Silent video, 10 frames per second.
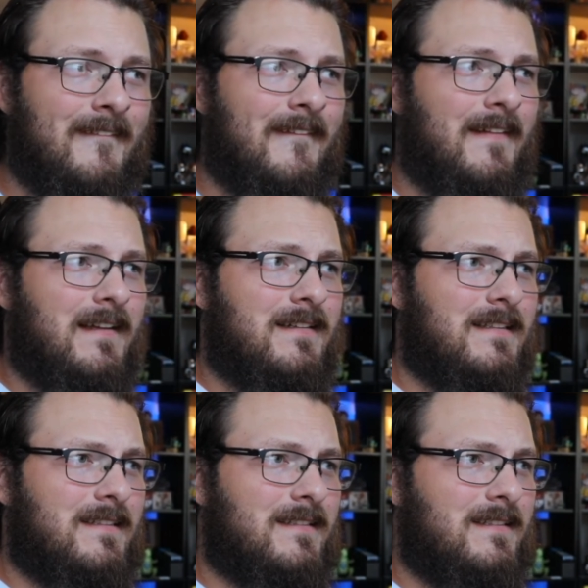
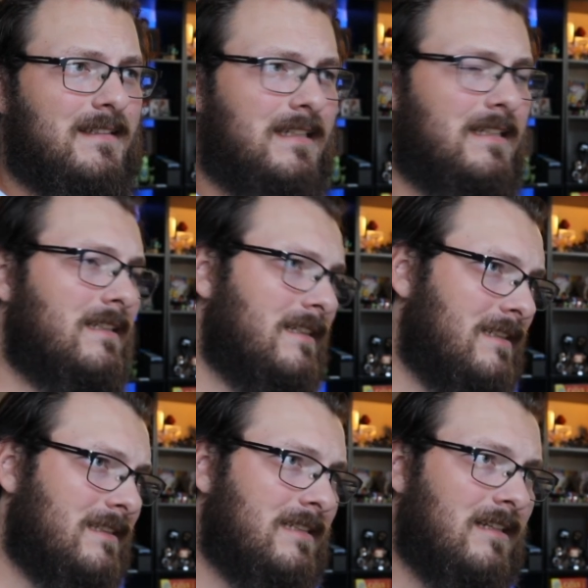because, uh, as I
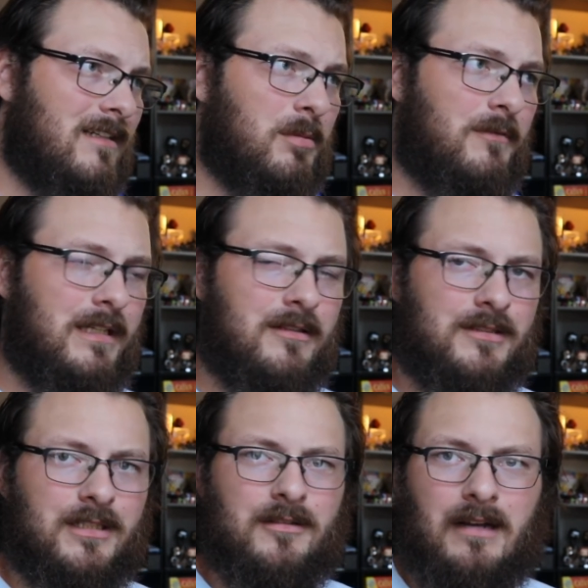said a couple videos
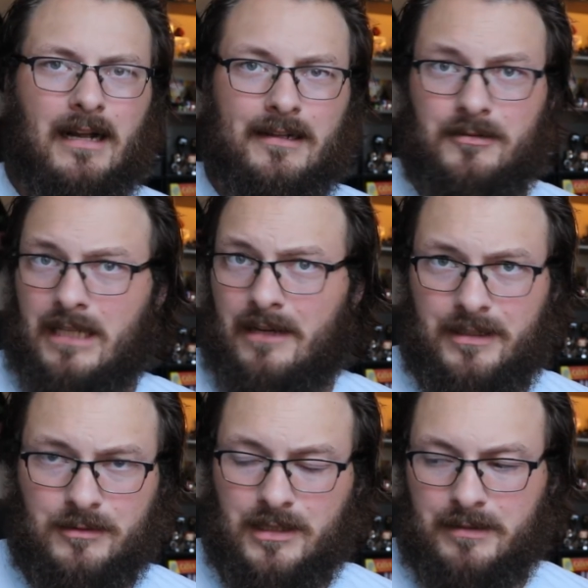ago, I don't have
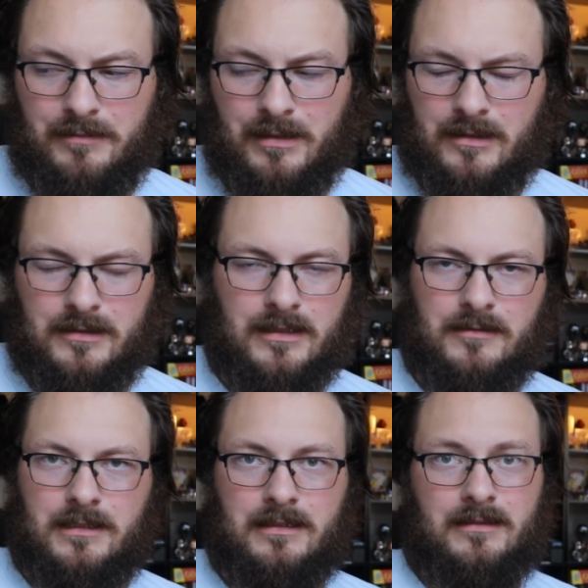anyone to play Bakugan
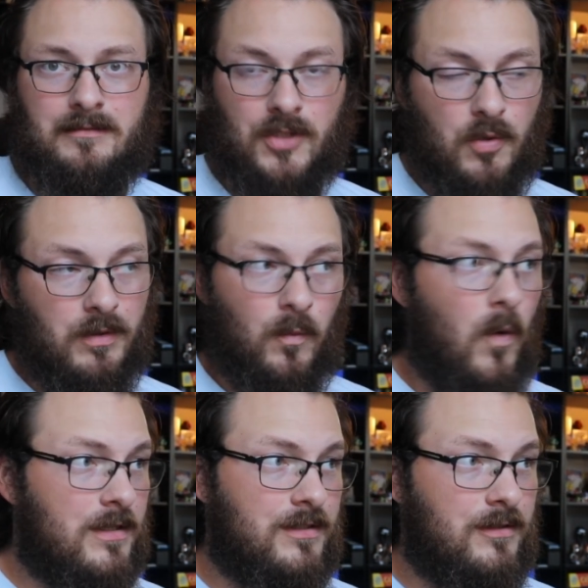with. No one
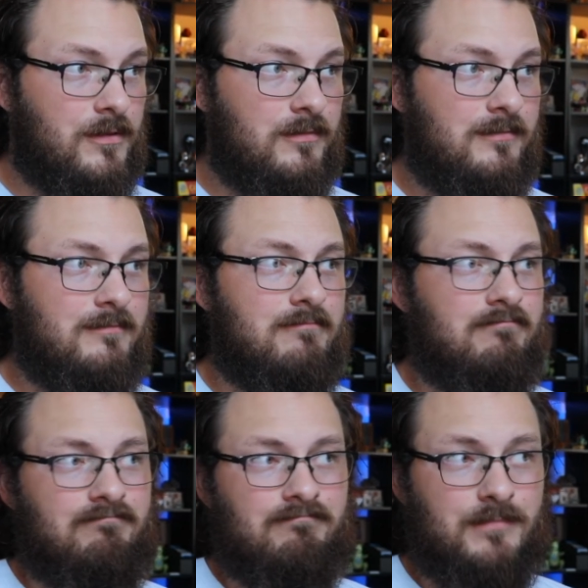wants to.
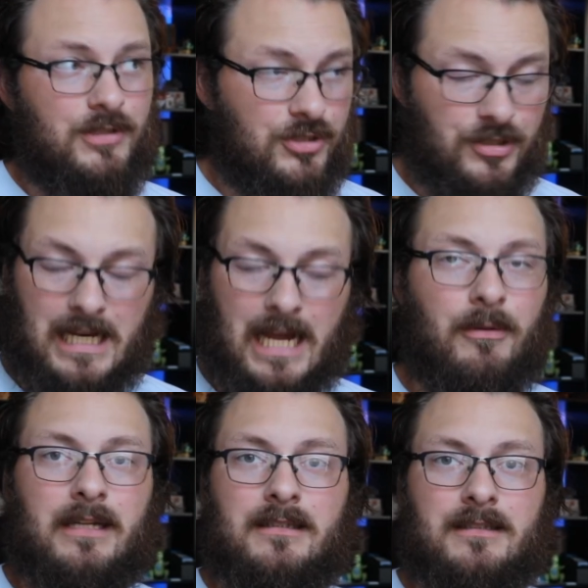It's just how it
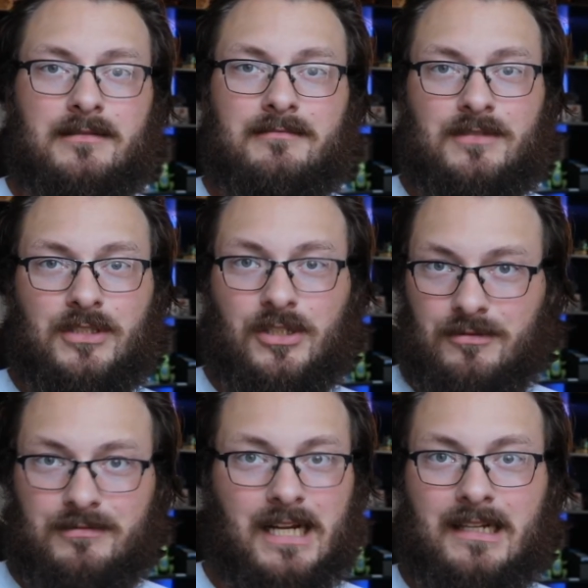is. You know,
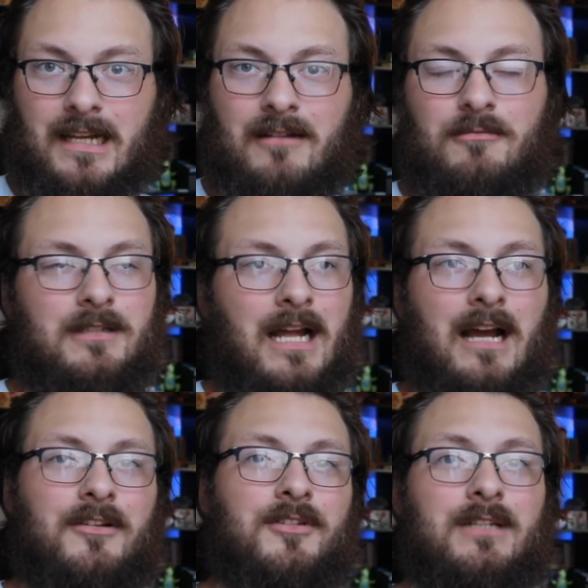take that how
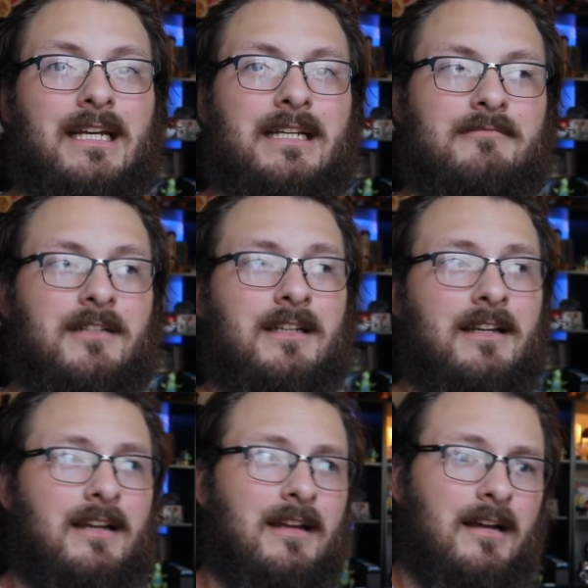you take it.
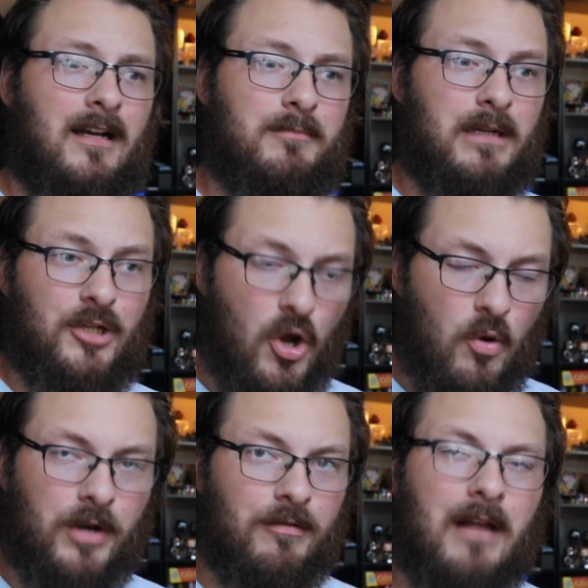Uh, but no
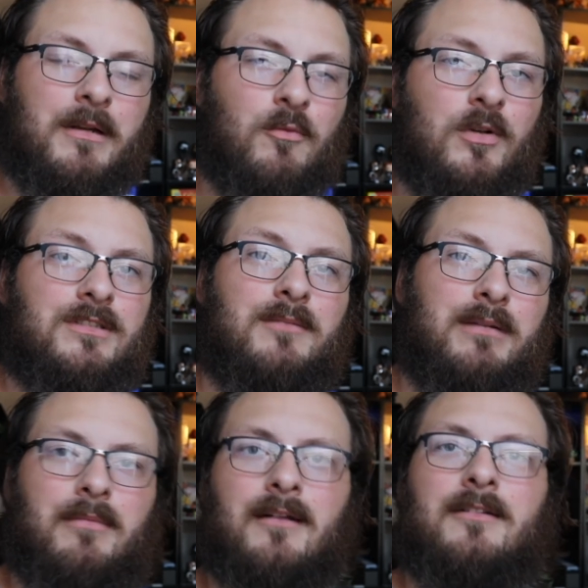one around me wants to play
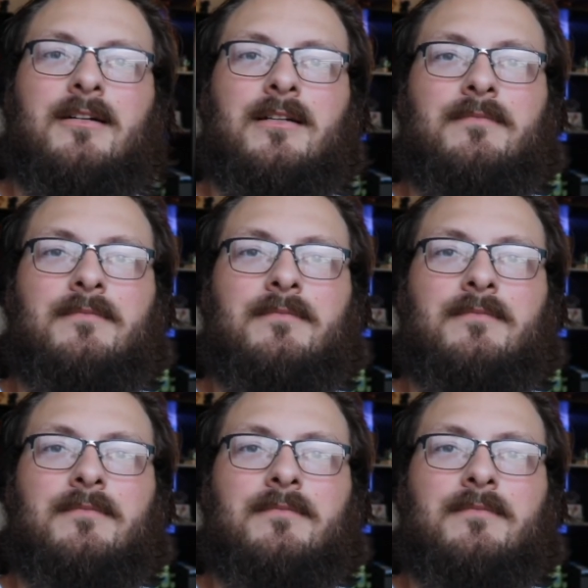Bakugan.